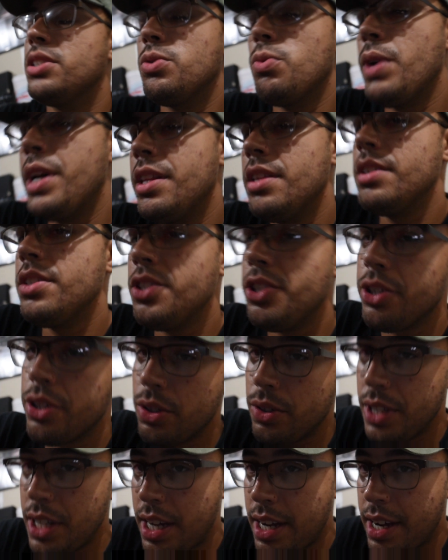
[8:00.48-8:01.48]
the way this
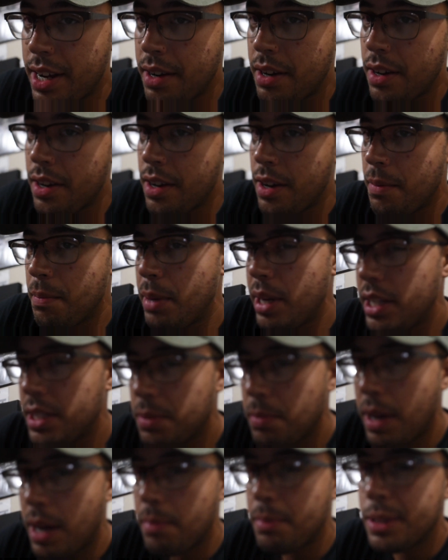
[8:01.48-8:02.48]
Eurodyne
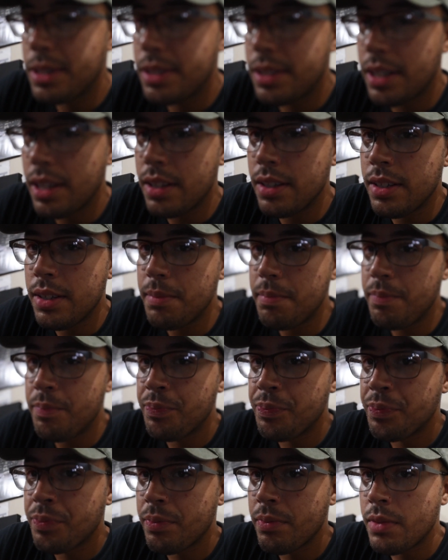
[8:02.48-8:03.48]
base map is set up,
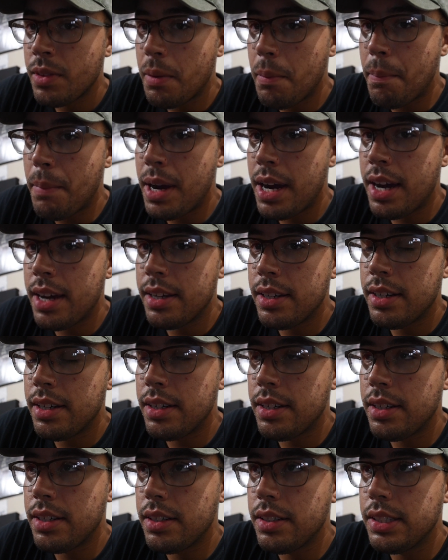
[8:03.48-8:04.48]

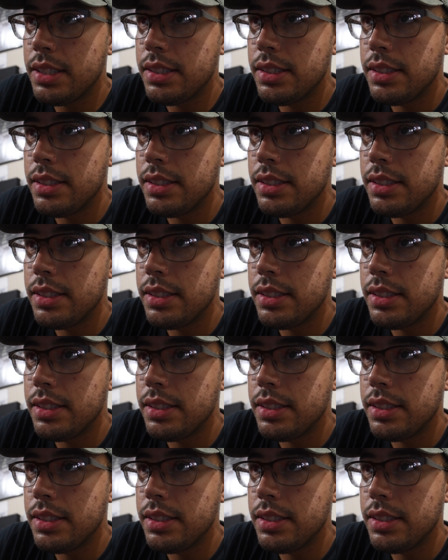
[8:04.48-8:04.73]
my